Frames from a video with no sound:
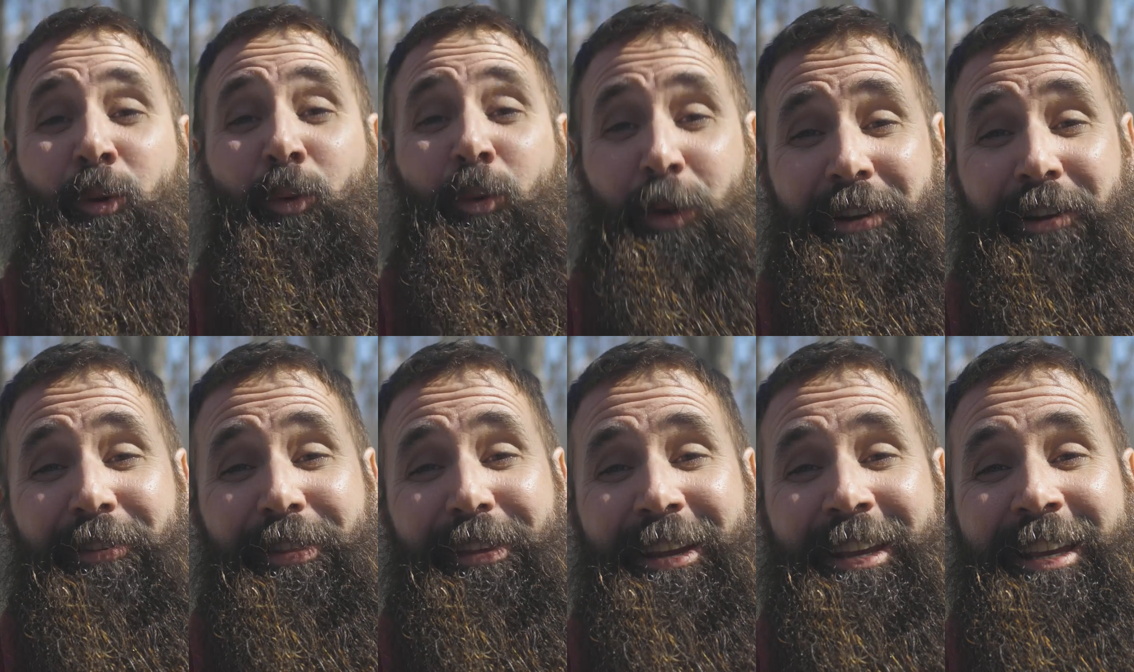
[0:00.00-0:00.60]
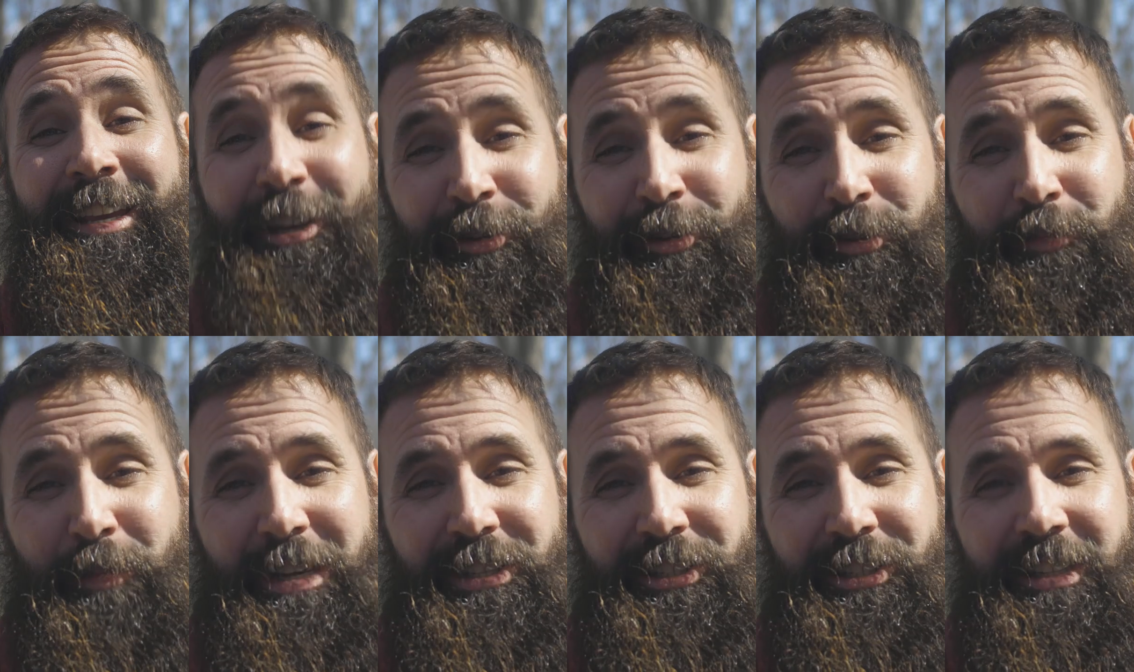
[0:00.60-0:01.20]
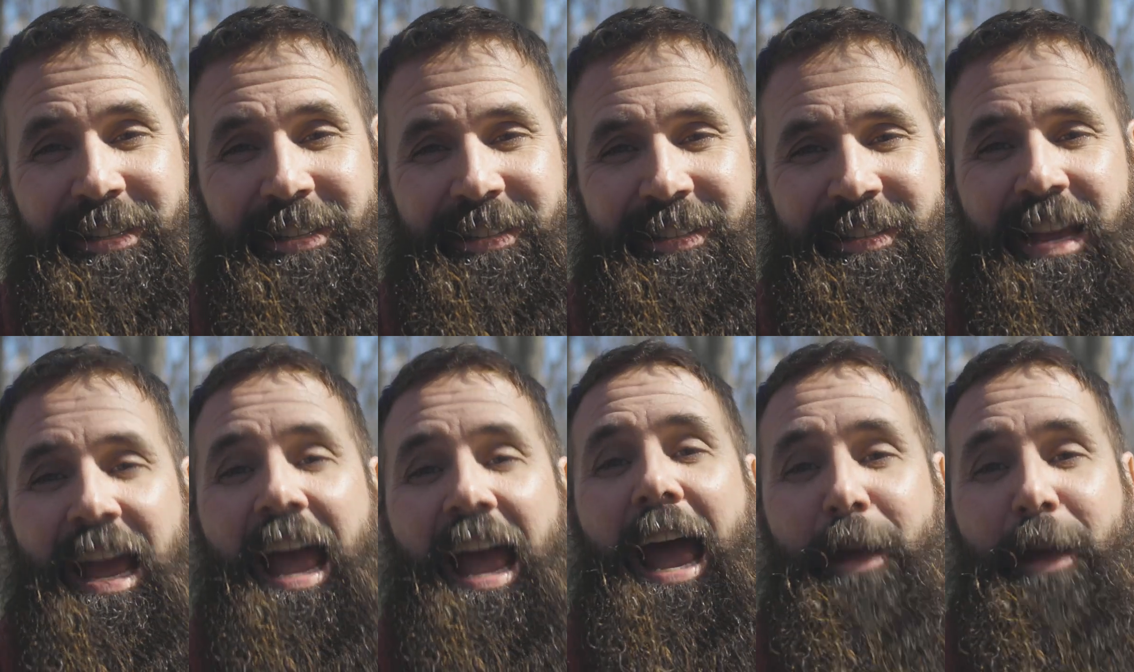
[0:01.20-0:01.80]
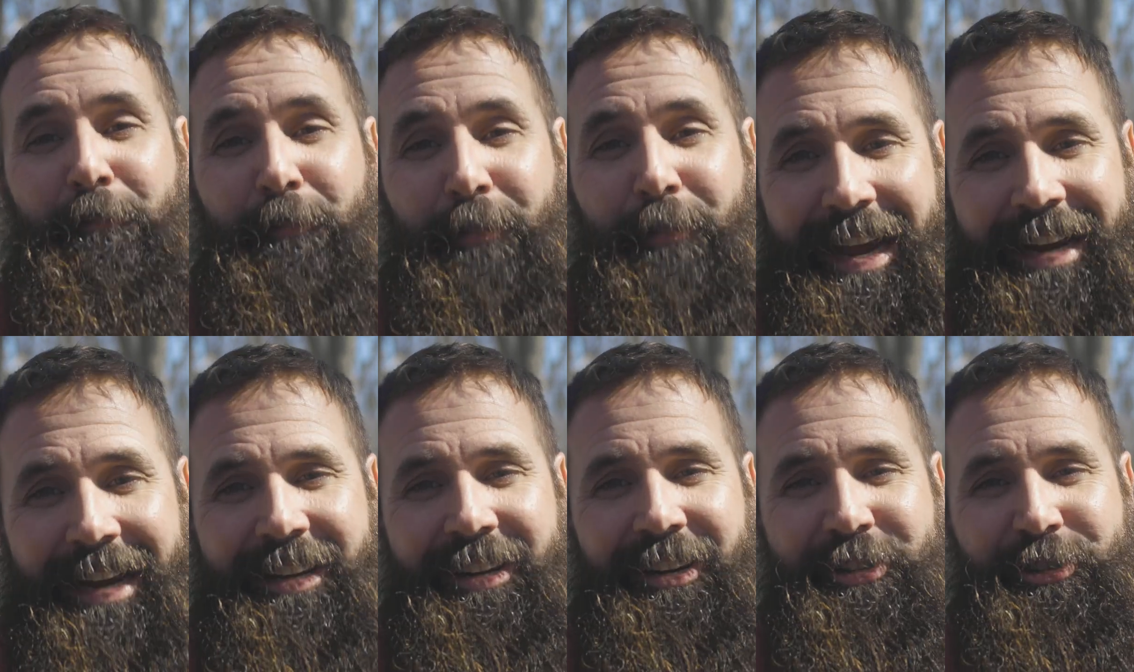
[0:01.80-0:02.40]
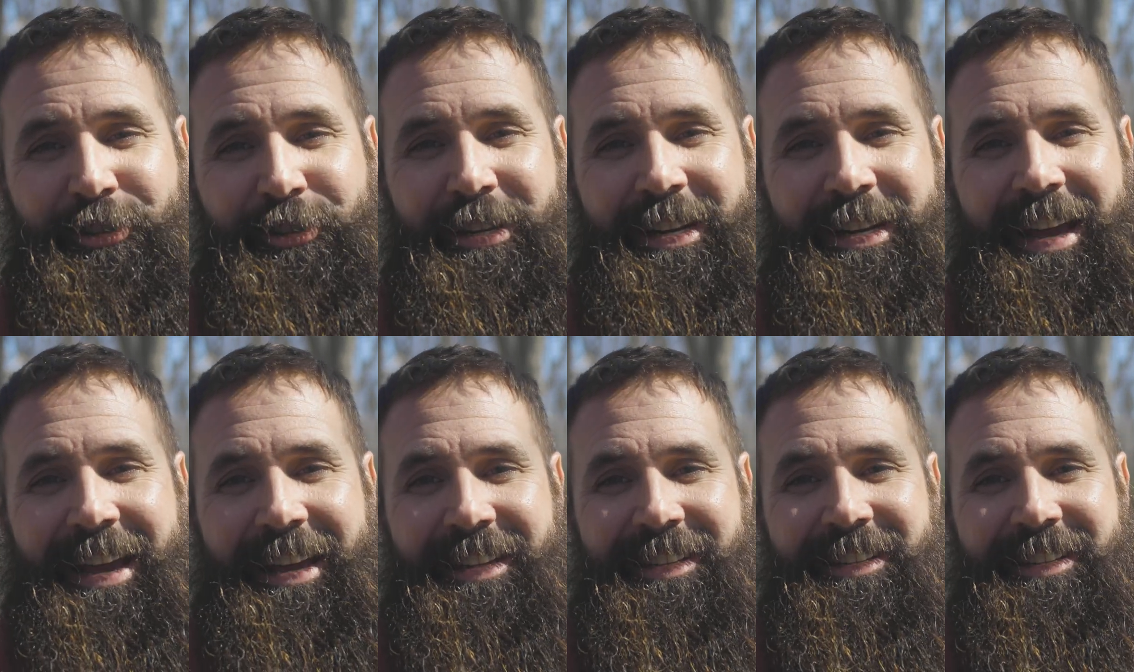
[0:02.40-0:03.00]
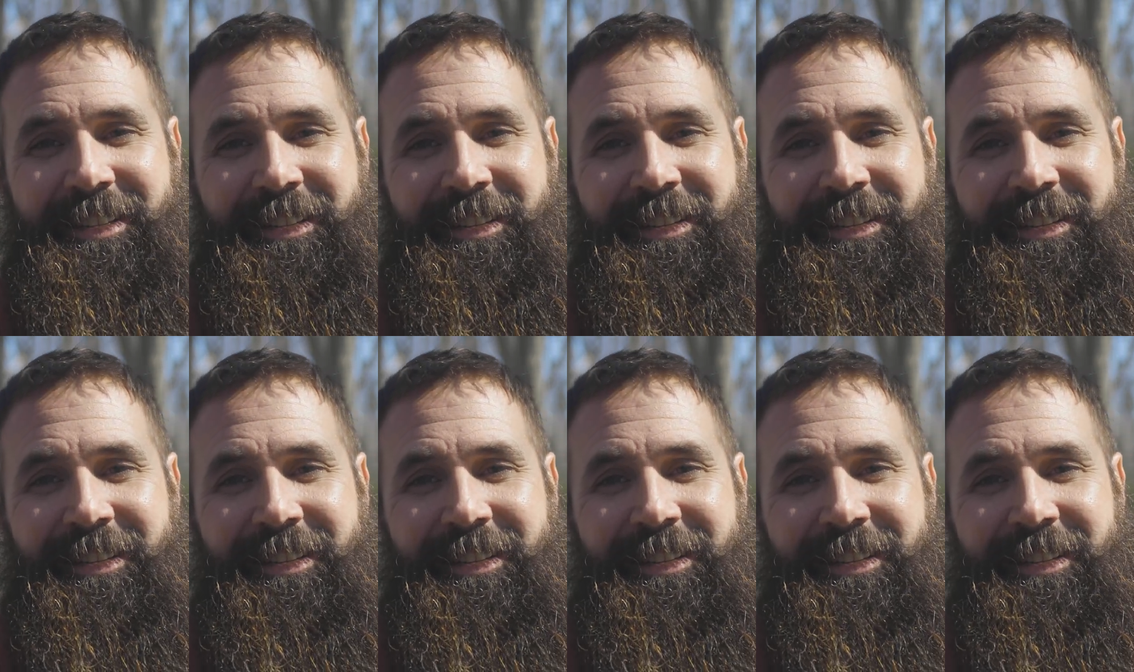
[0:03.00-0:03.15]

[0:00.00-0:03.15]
We're the gear specialists at Backcountry Edge.